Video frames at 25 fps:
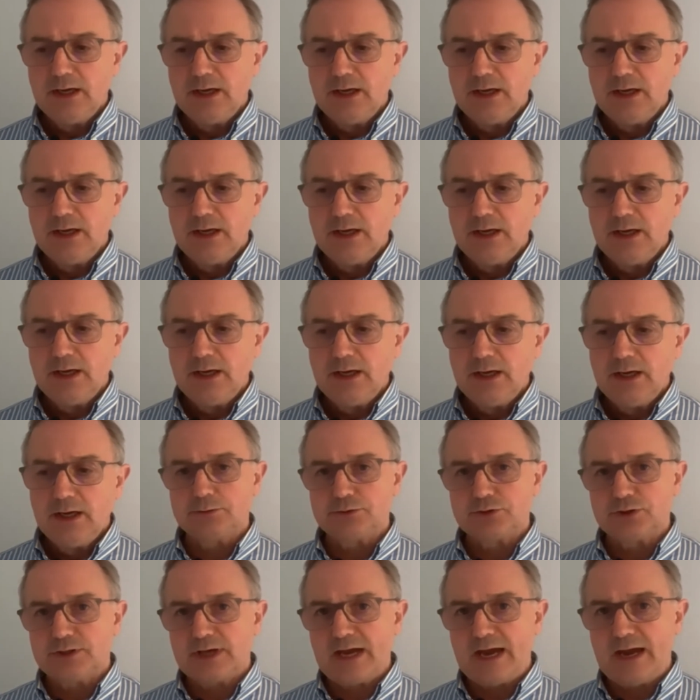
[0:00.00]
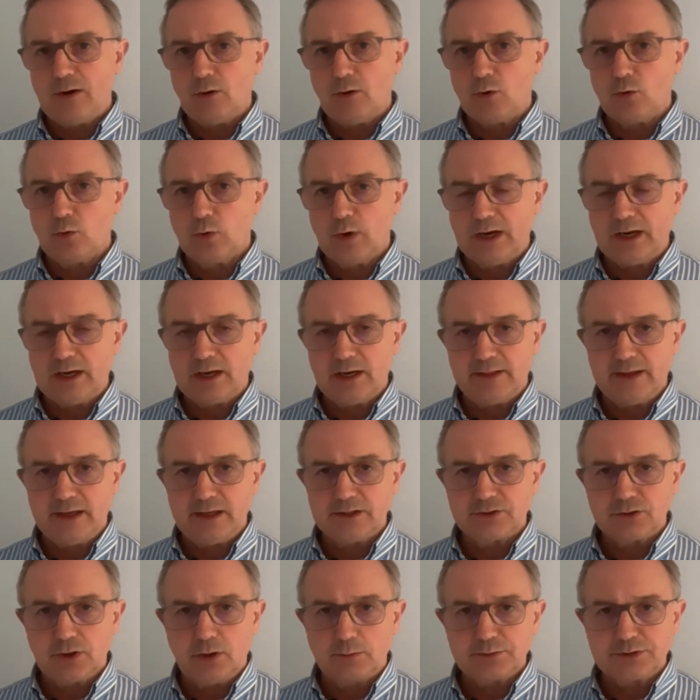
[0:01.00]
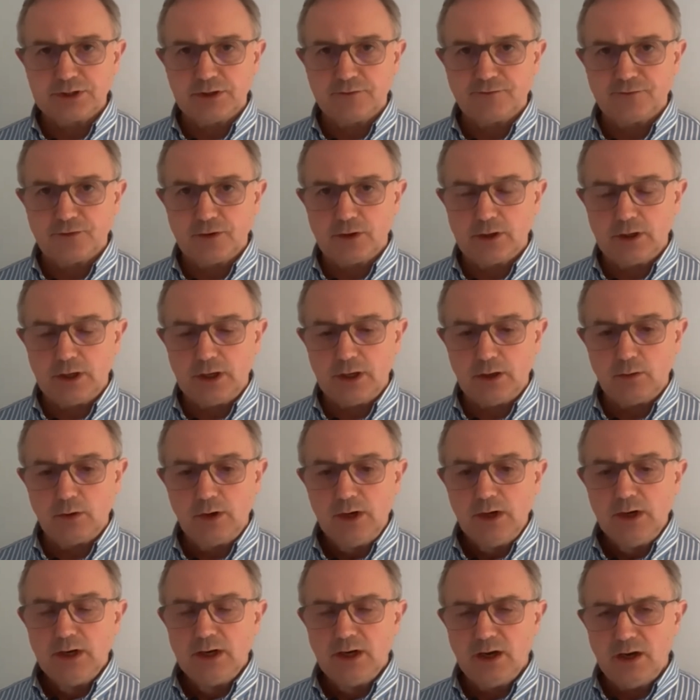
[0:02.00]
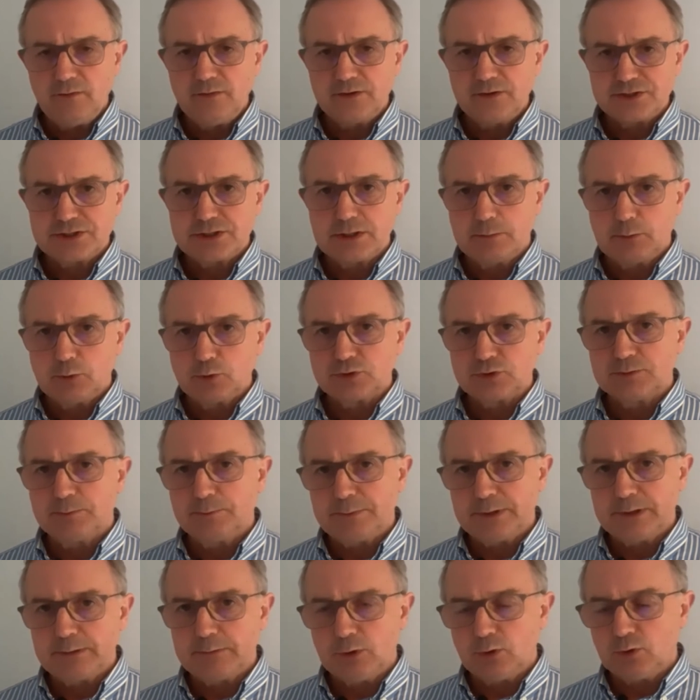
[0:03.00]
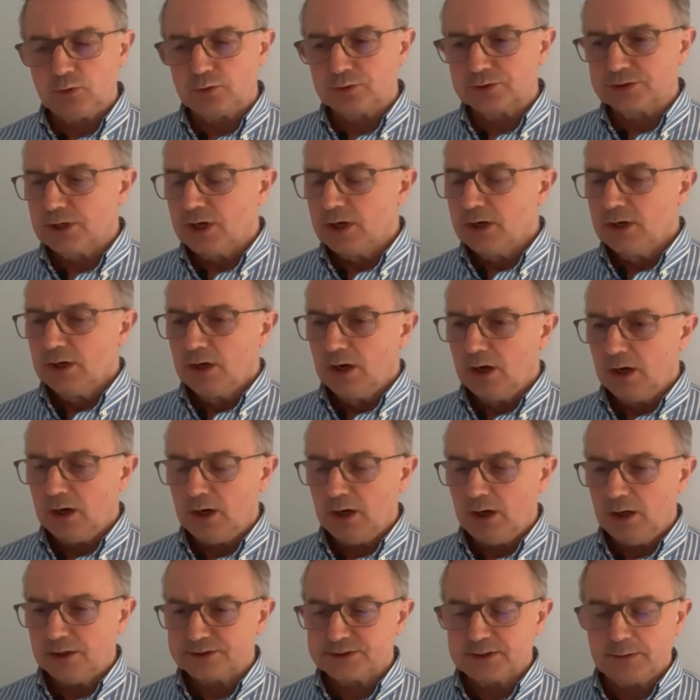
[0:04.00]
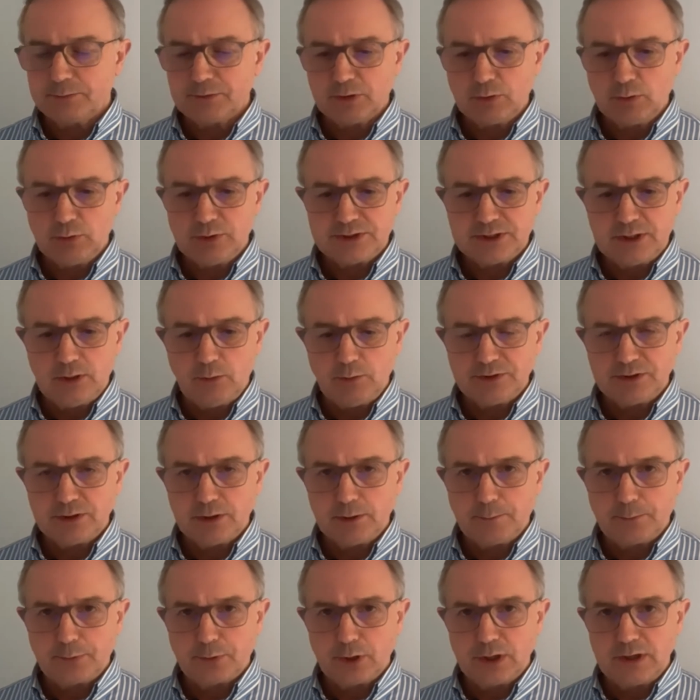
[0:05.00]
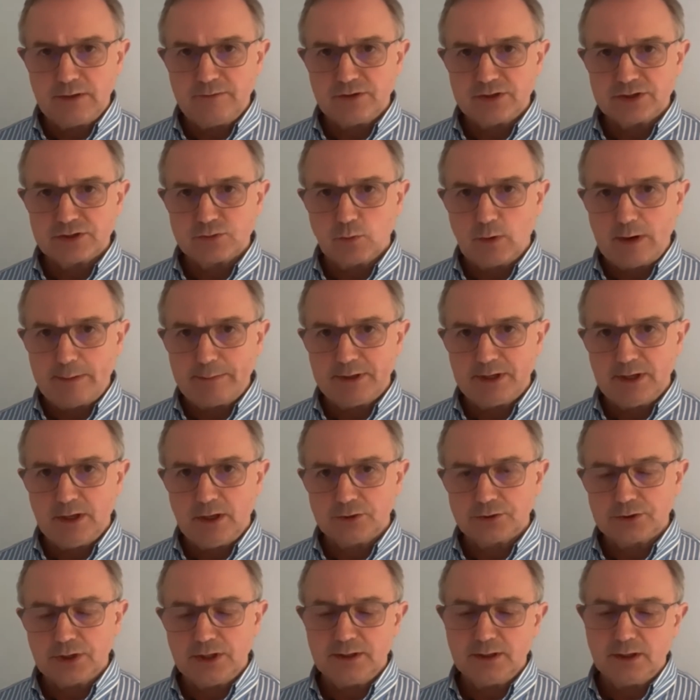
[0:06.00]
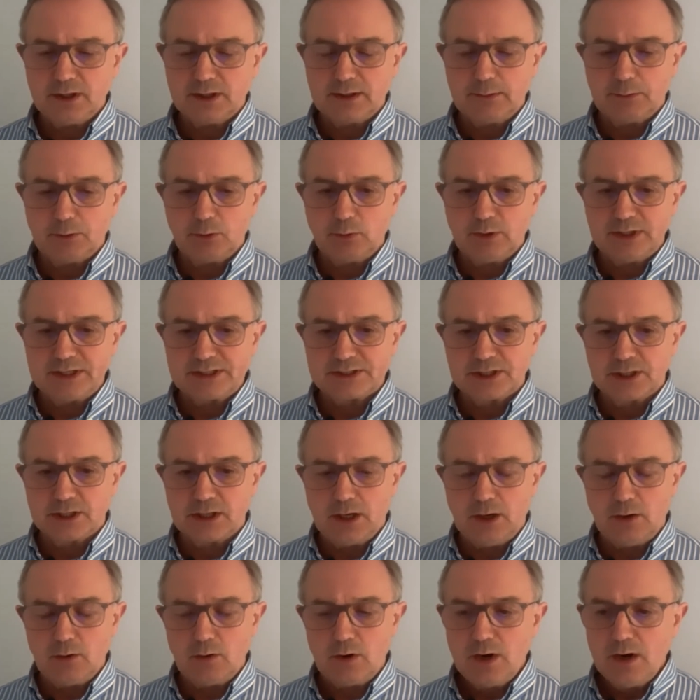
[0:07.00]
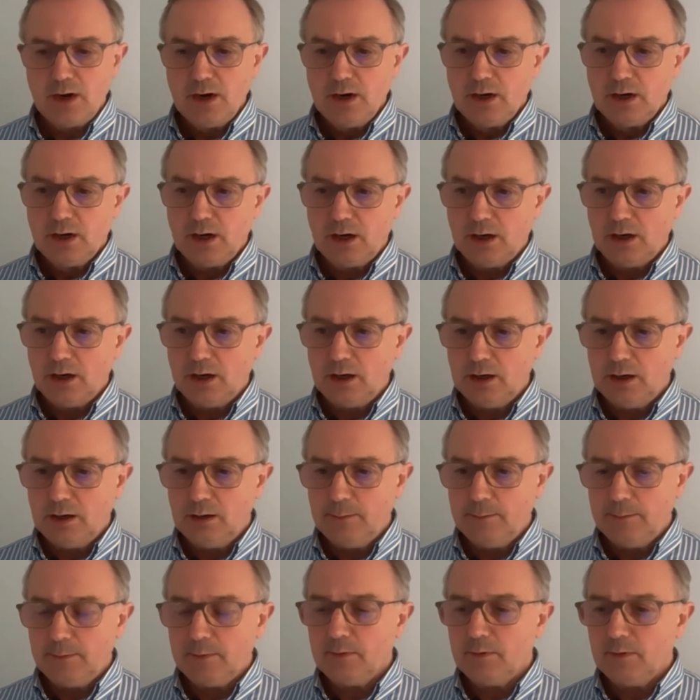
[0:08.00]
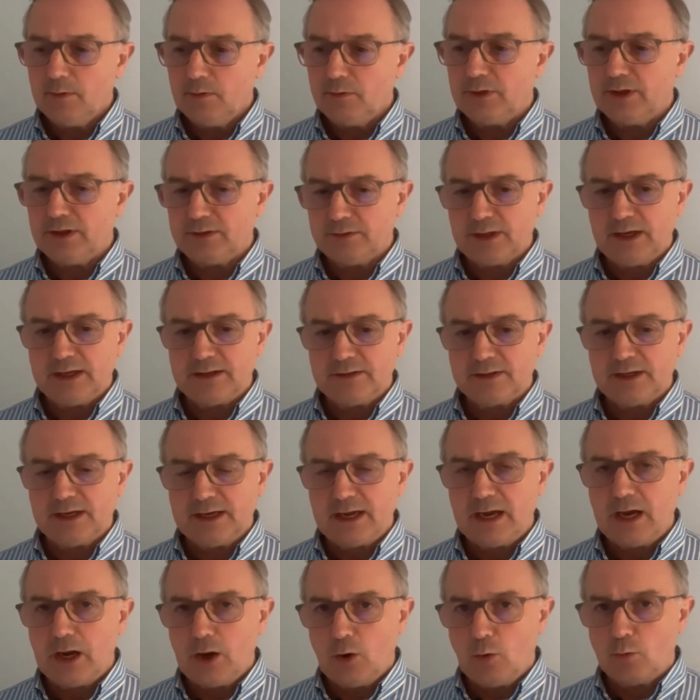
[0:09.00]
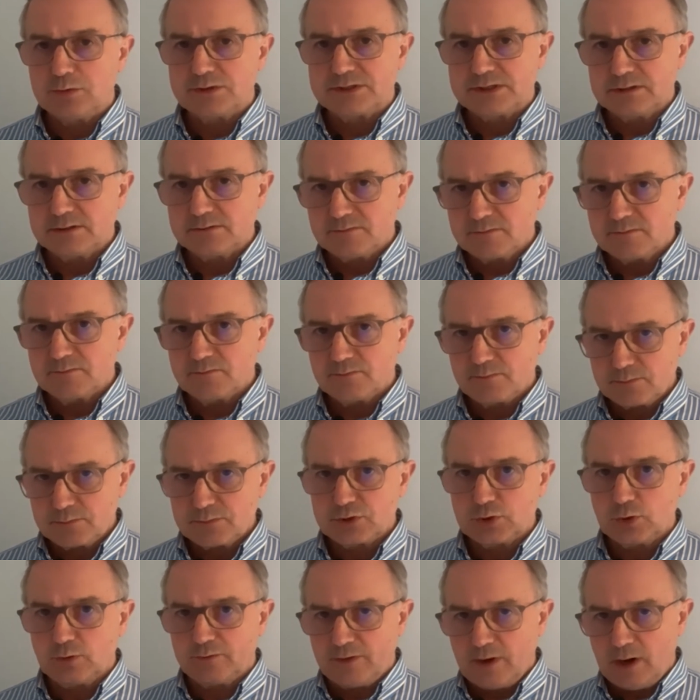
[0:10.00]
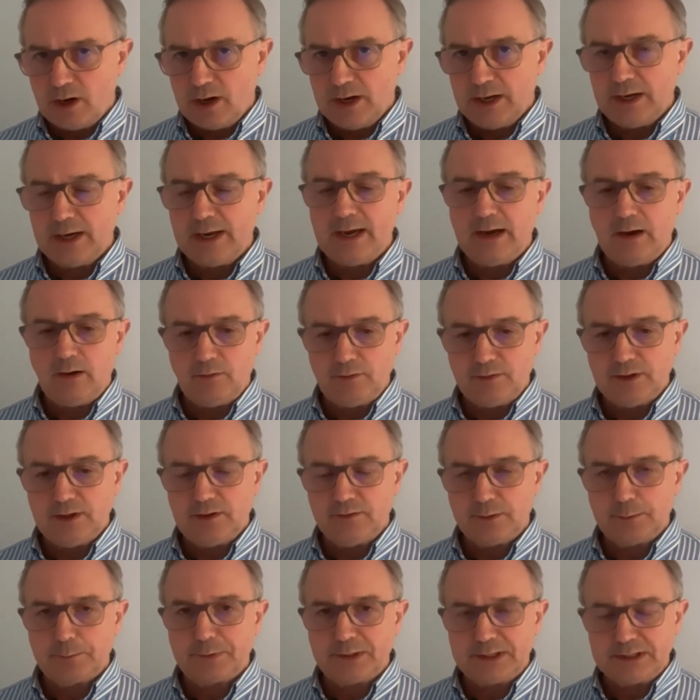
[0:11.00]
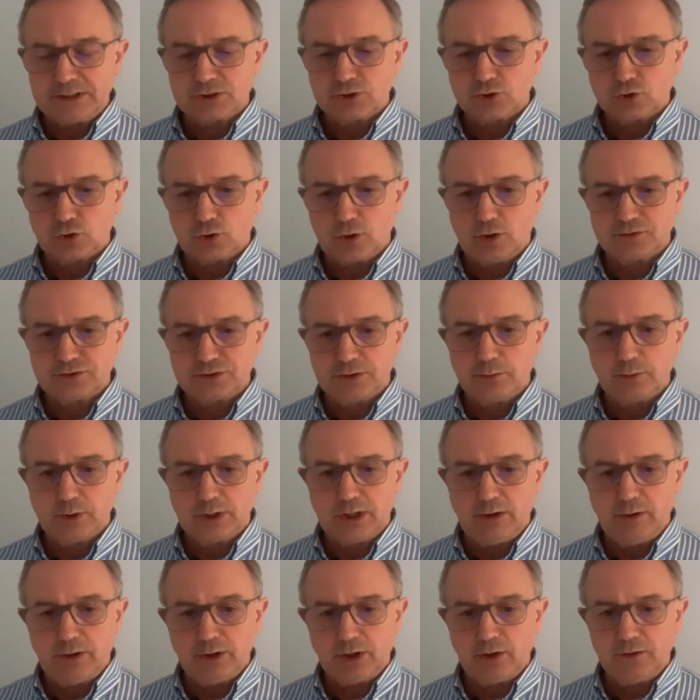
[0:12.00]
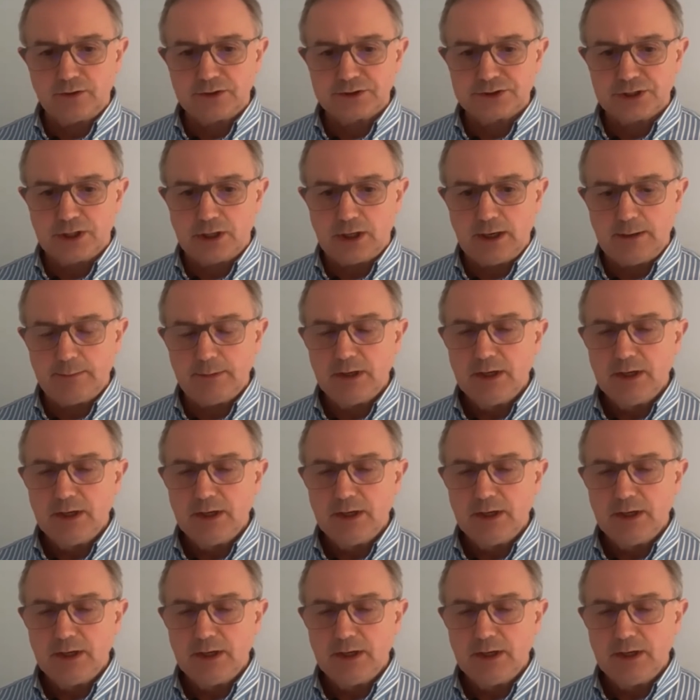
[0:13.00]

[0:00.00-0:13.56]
in terms of how quickly they adopted furlough and the sibbles and bibbles. Something that we dealt with in a previous webinar a couple of weeks ago, that they helped sort of iron out the peaks and troughs that were going at the time.